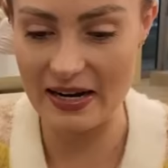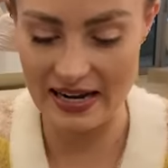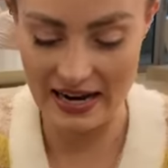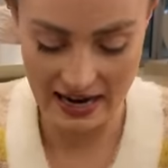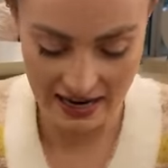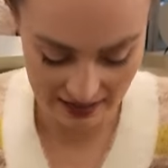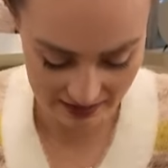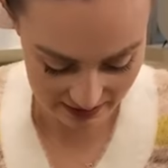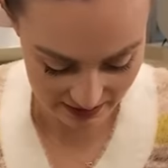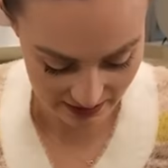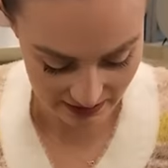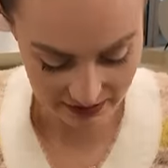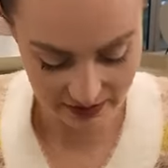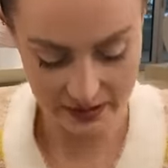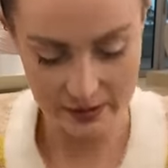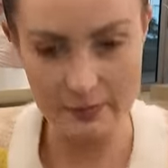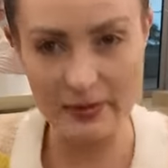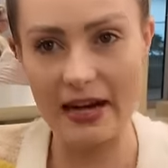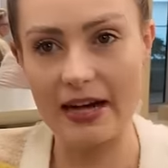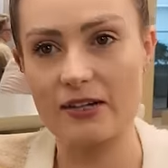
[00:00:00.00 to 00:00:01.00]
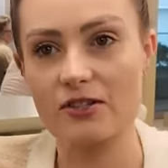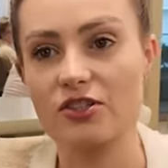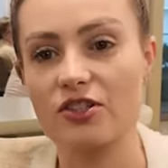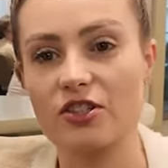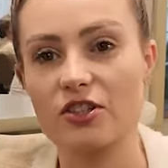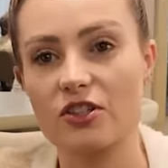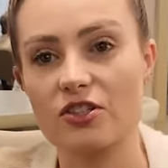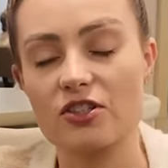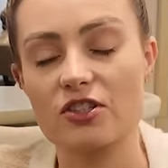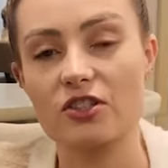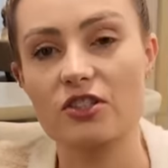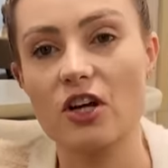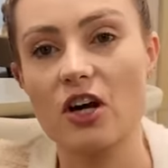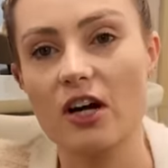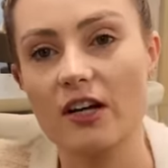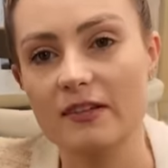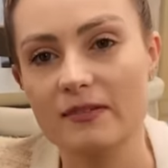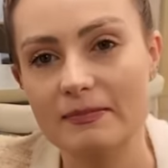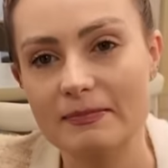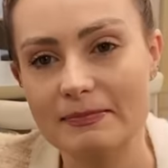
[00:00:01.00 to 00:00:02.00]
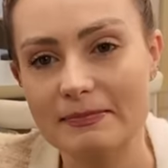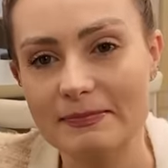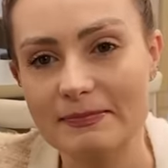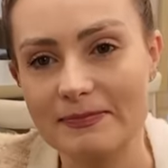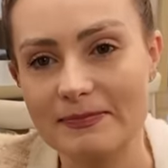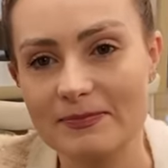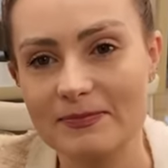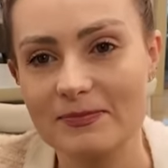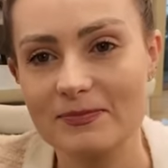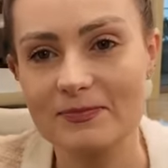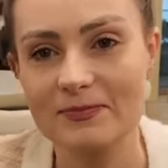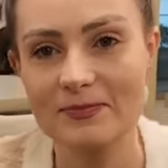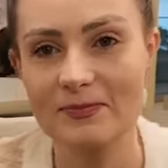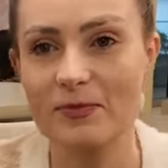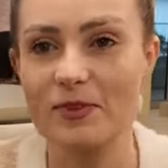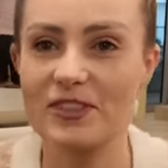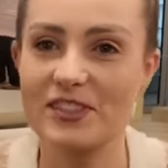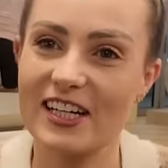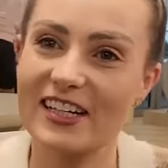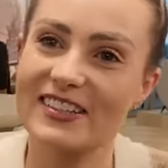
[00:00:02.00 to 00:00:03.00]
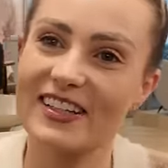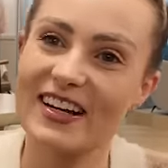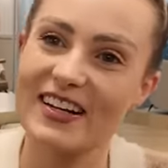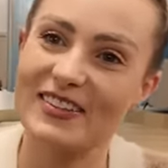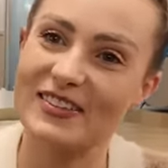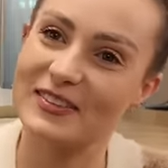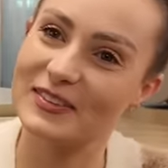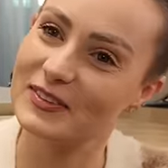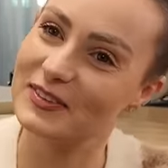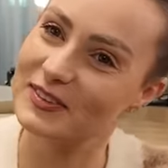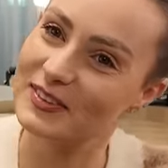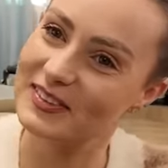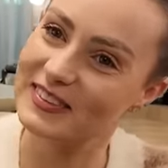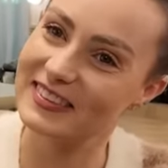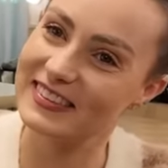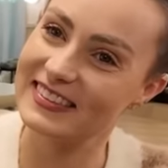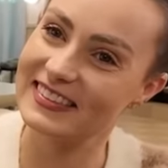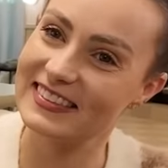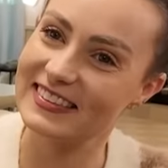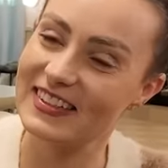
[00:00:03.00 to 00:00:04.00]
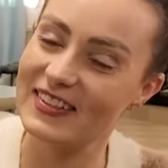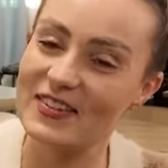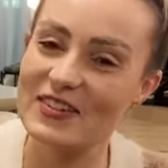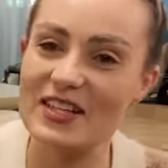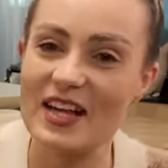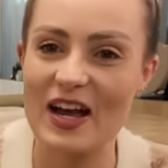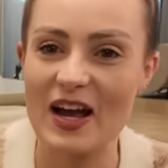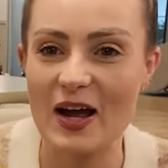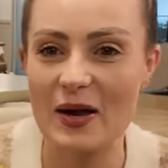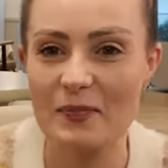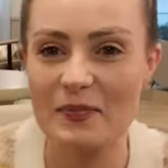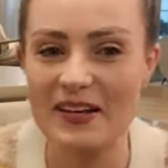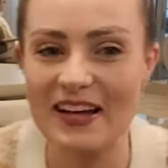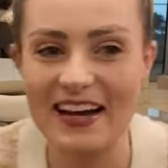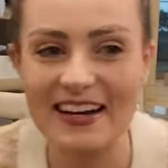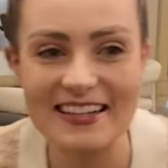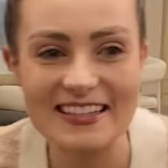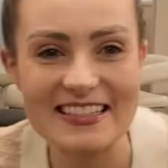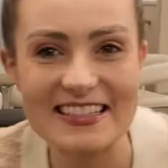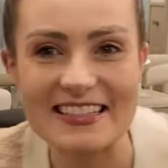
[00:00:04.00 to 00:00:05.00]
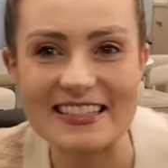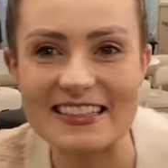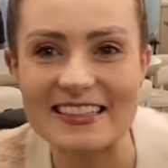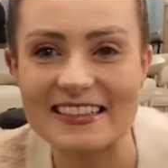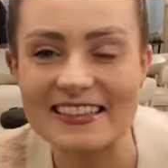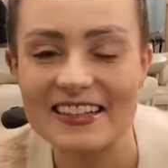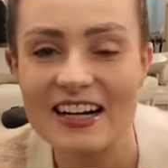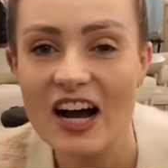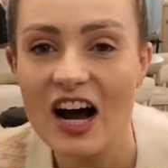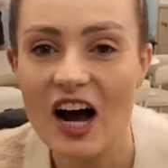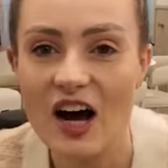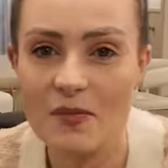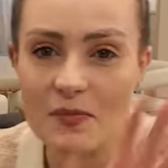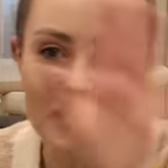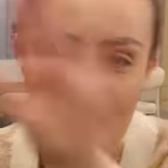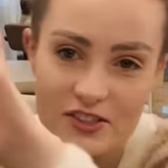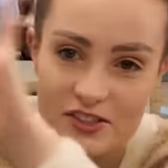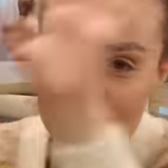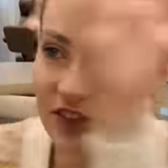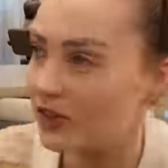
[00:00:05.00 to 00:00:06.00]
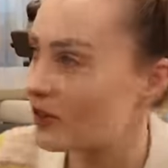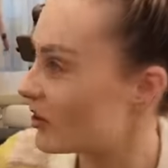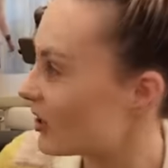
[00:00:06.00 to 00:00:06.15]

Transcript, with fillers: accidentally matched the salon, which I love. It was a happy accident. I'm gonna show you